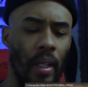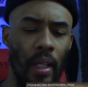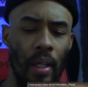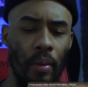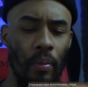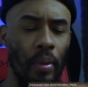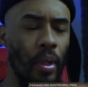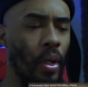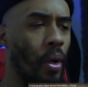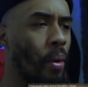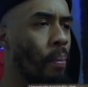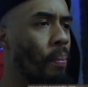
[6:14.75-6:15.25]

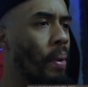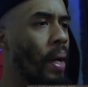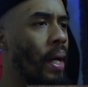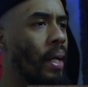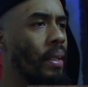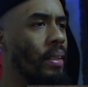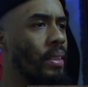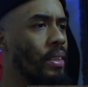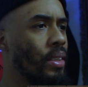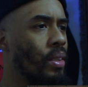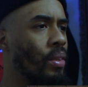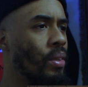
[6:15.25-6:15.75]
Okay, we go
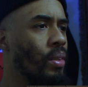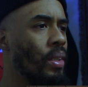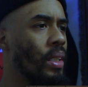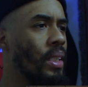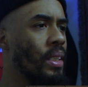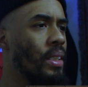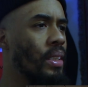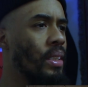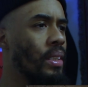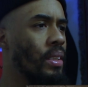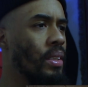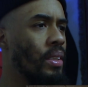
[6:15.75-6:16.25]
back. So
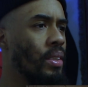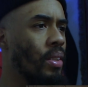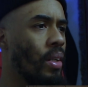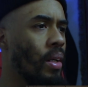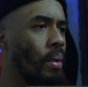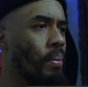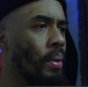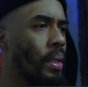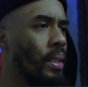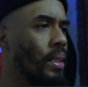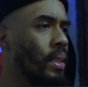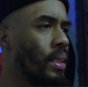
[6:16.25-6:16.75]
let's
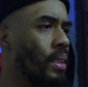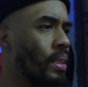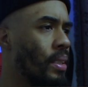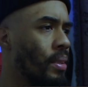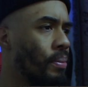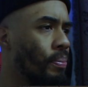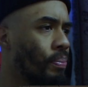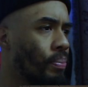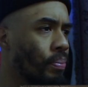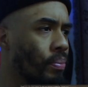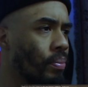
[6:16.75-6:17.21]
talk about this.